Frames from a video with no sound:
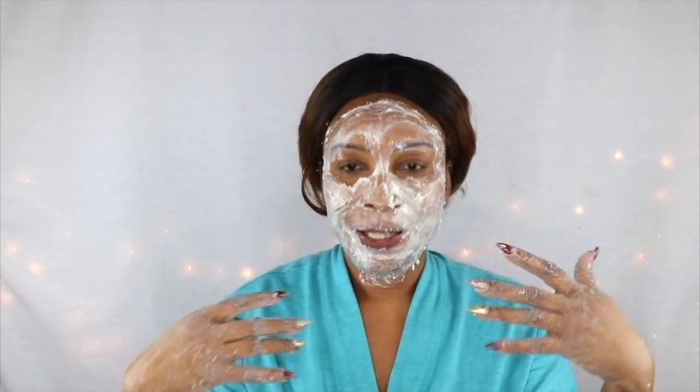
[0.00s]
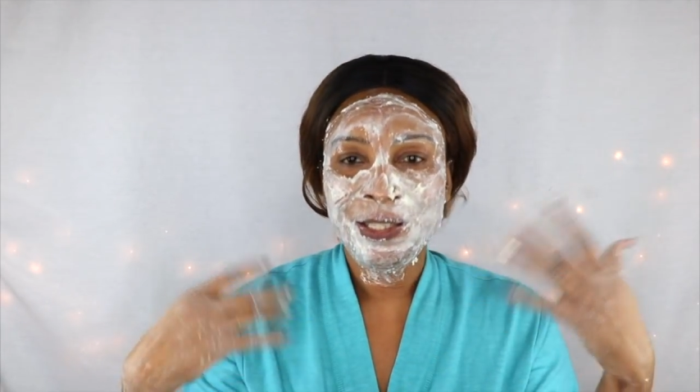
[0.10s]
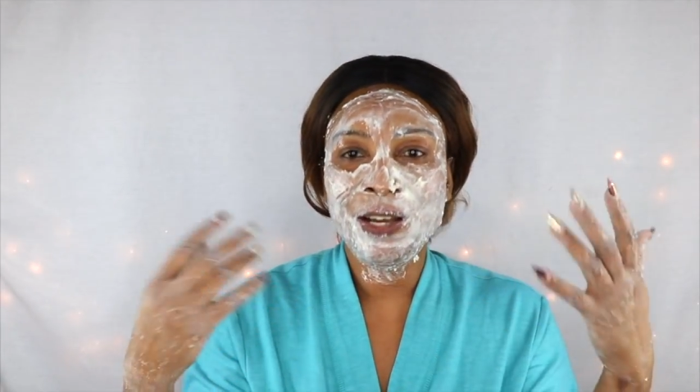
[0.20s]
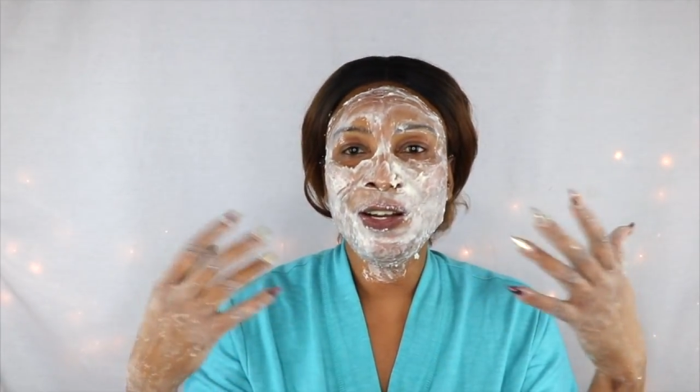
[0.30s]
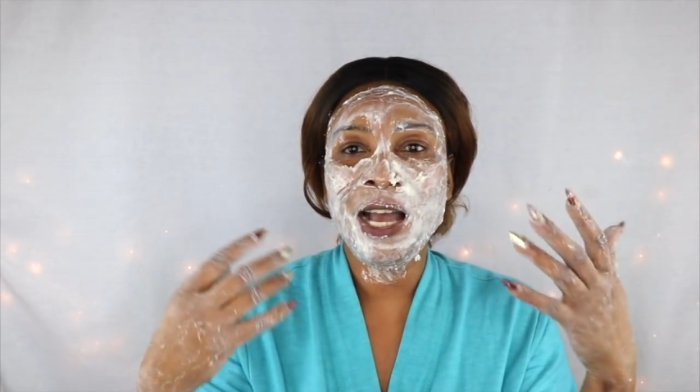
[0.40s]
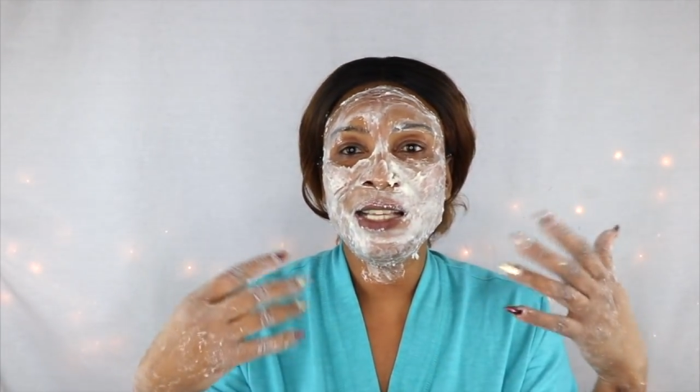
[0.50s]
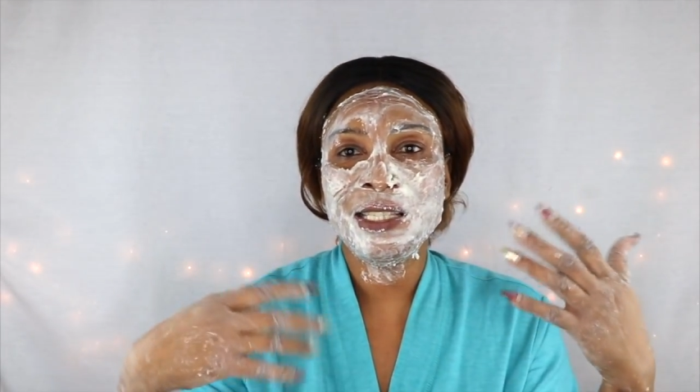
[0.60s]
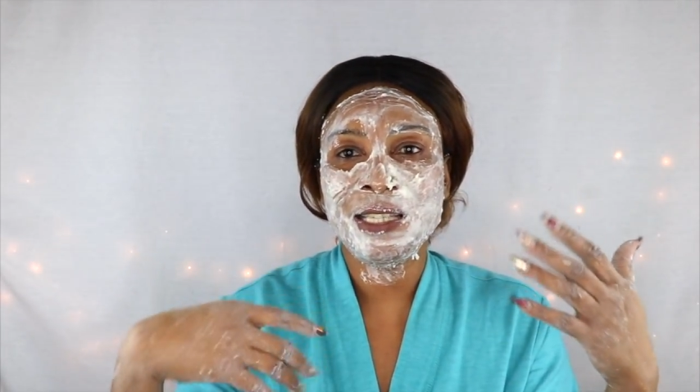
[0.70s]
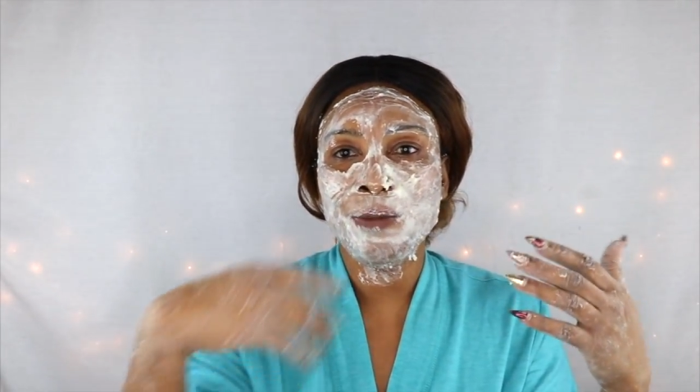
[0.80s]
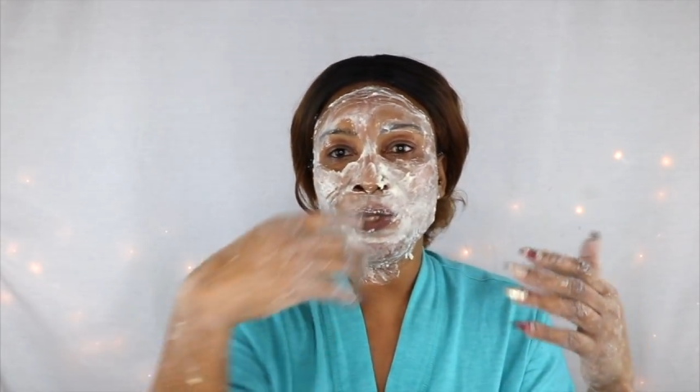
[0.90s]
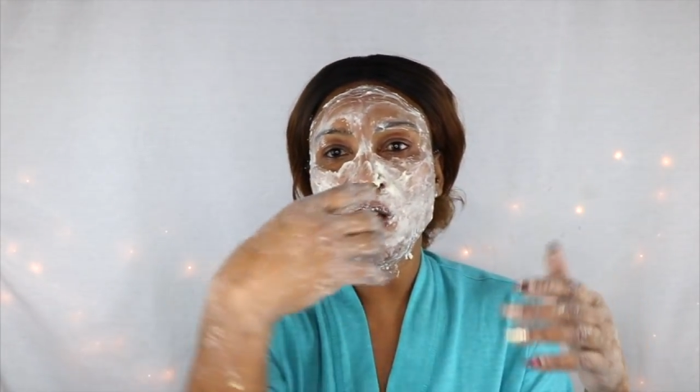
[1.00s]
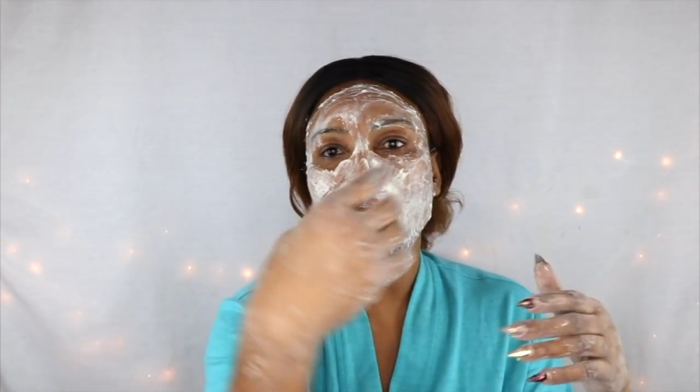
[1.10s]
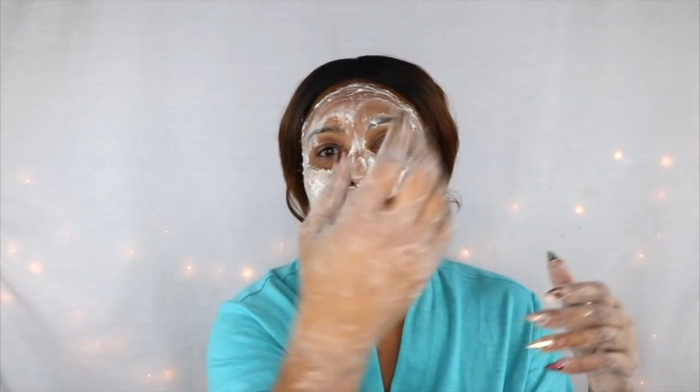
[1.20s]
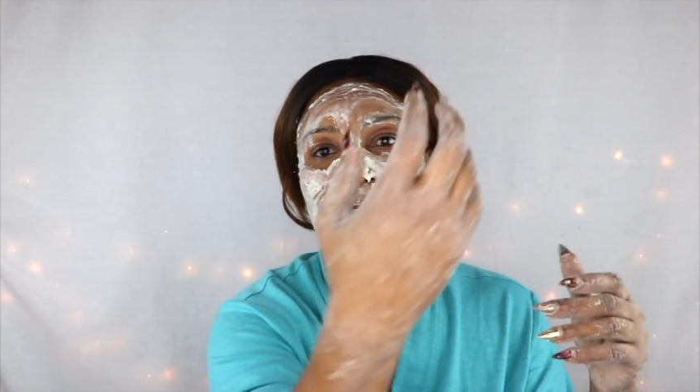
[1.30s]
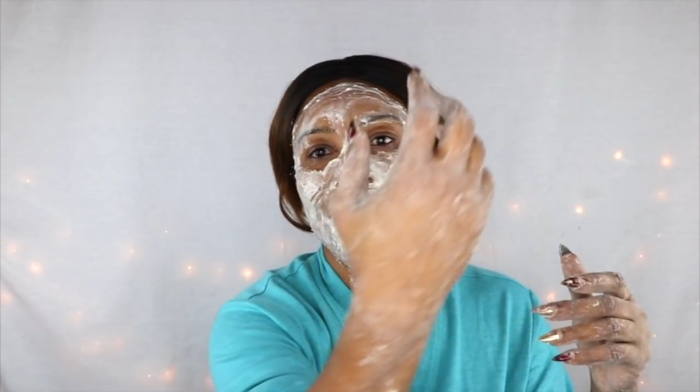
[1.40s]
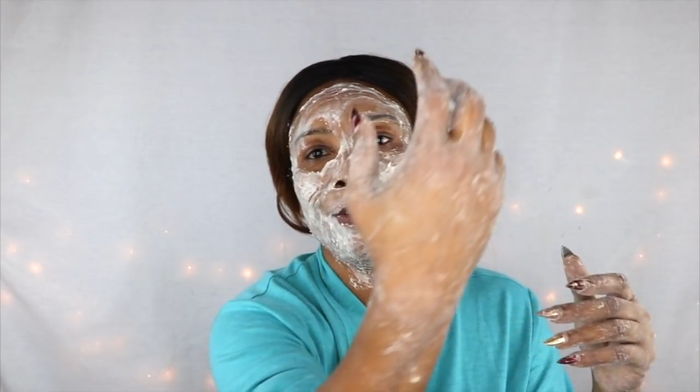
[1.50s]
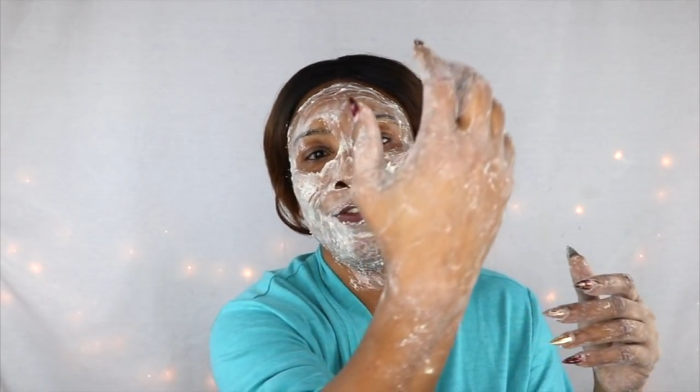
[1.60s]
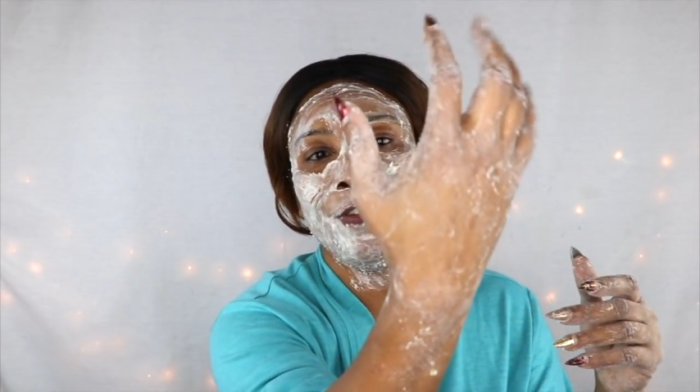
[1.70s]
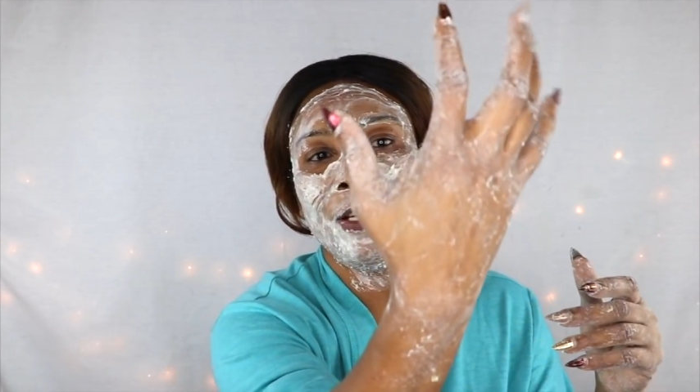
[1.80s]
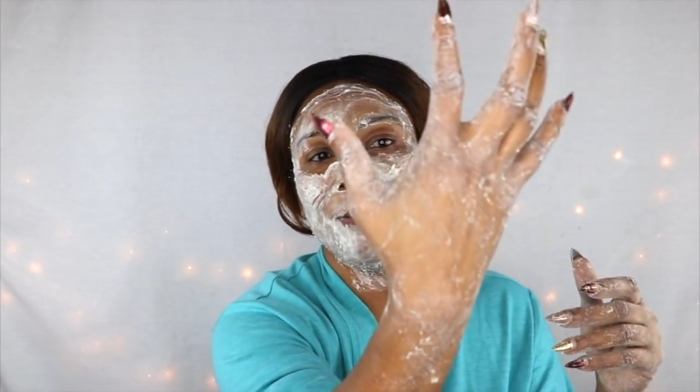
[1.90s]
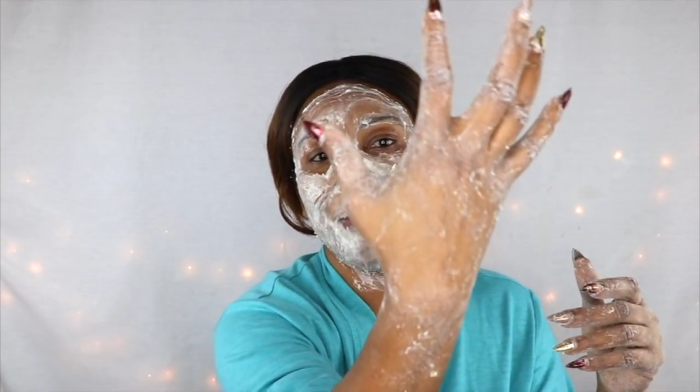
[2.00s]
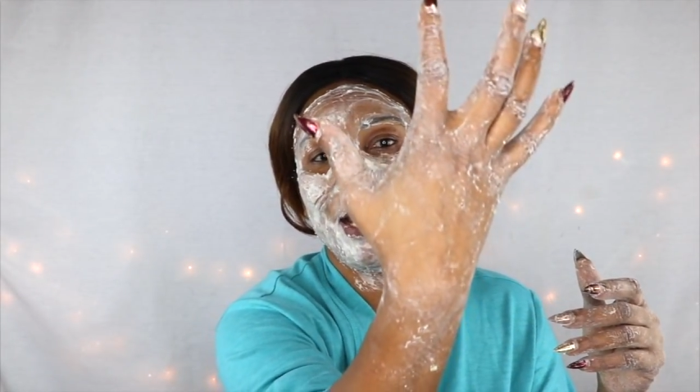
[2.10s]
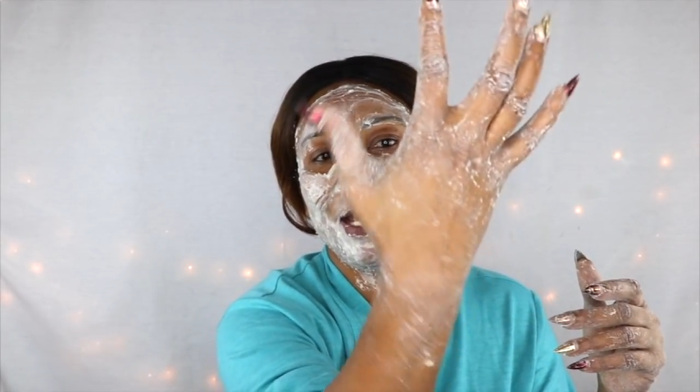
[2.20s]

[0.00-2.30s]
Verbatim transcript: Now guys, as I'm talking, I could feel my